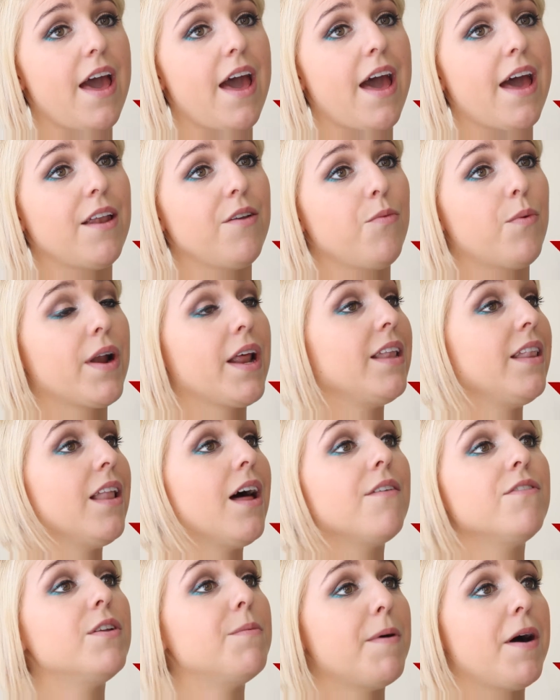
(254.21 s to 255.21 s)
And what I
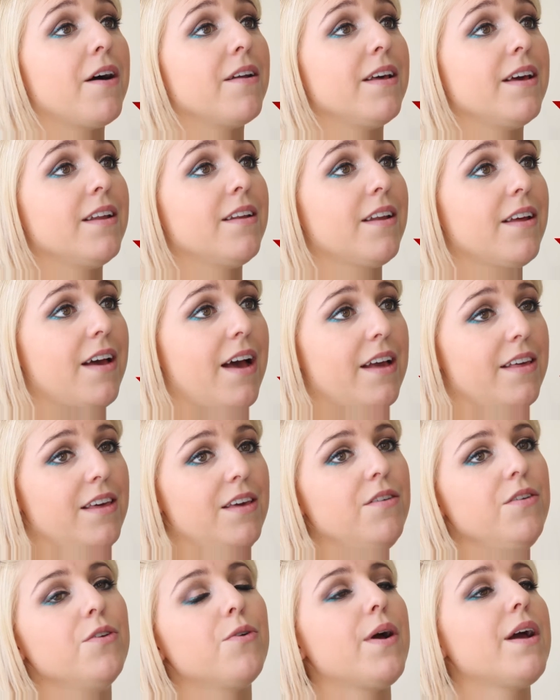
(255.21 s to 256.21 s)
loved about it,
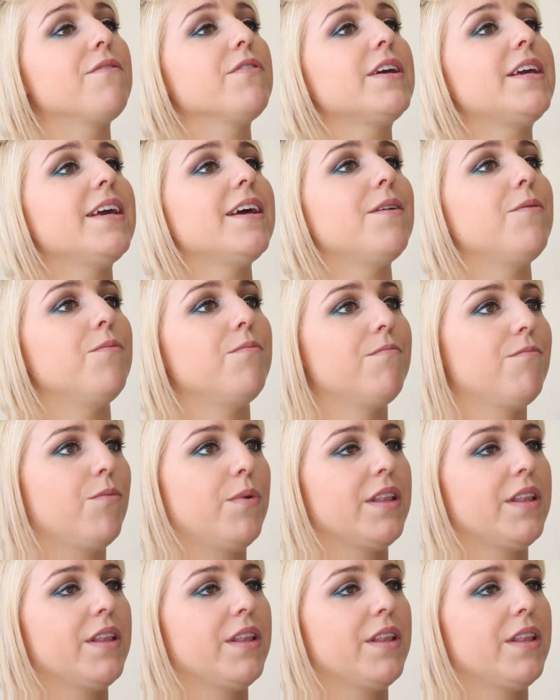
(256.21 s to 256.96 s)
every kid,